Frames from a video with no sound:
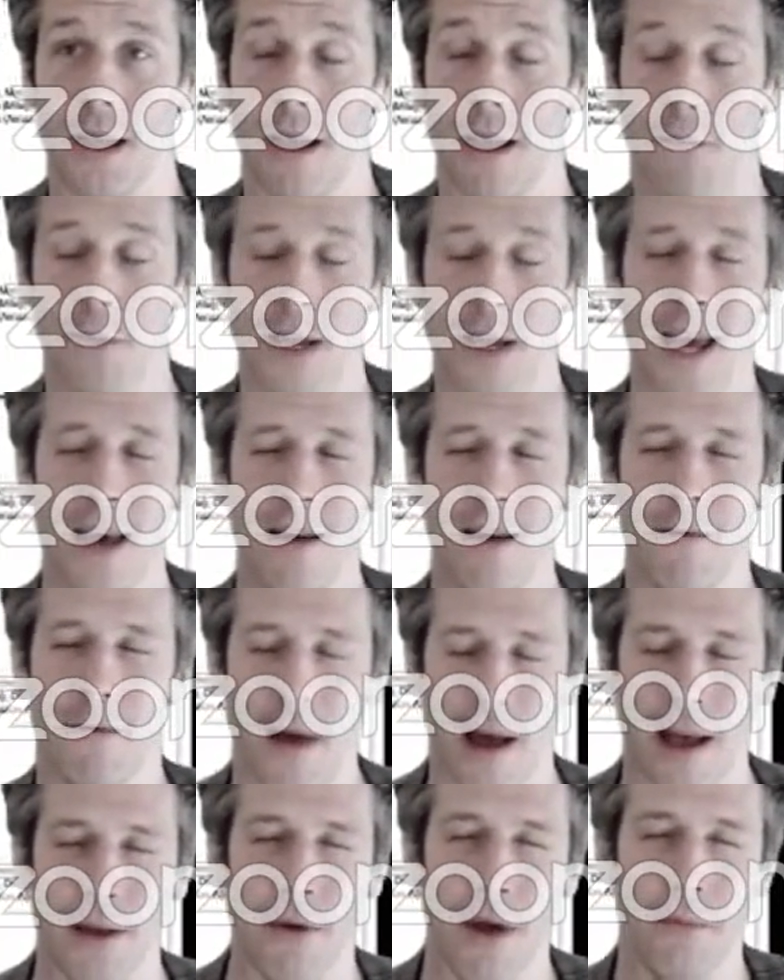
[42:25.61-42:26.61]
if we can't
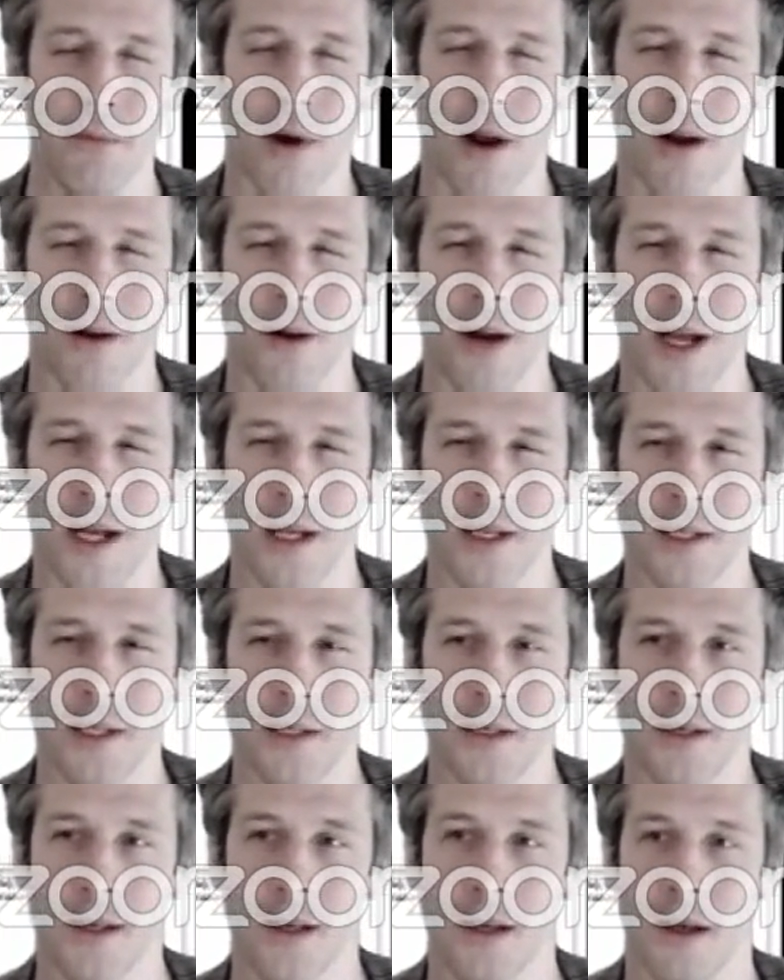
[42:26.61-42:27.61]
evaluate
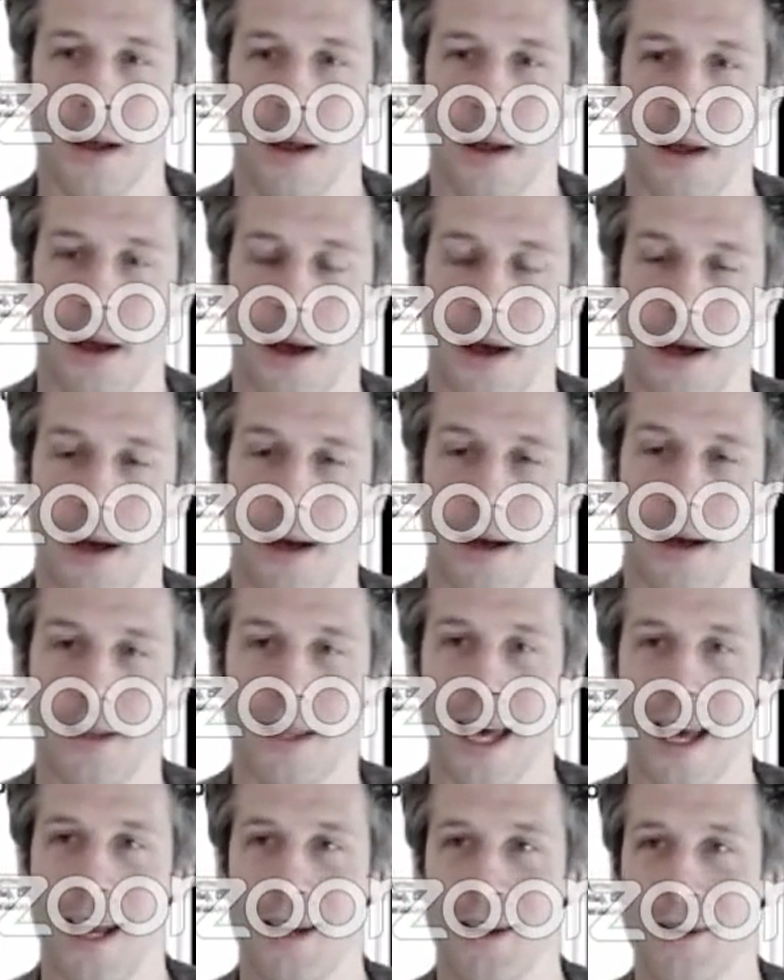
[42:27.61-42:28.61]
progress,
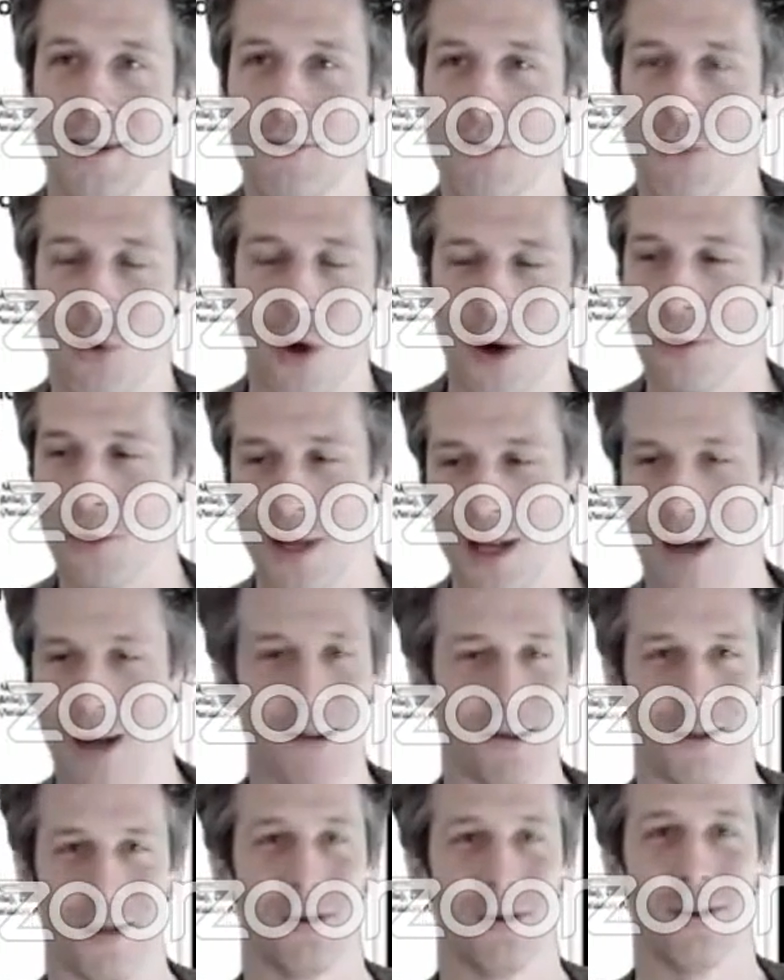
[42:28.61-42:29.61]
then what are we
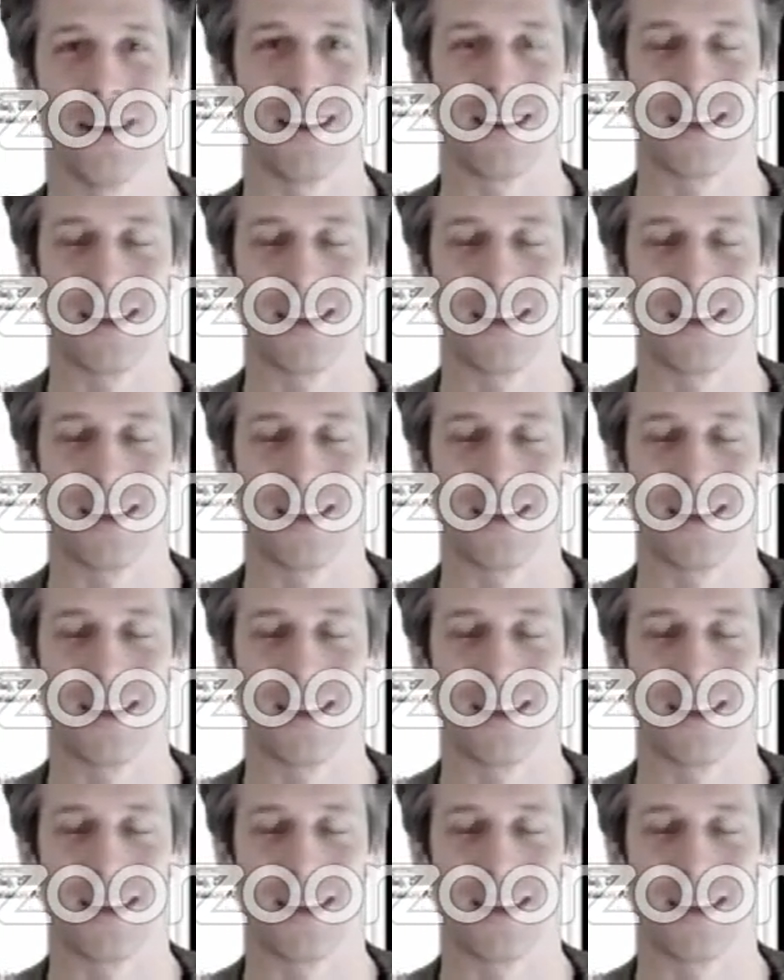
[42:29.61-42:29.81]
all doing?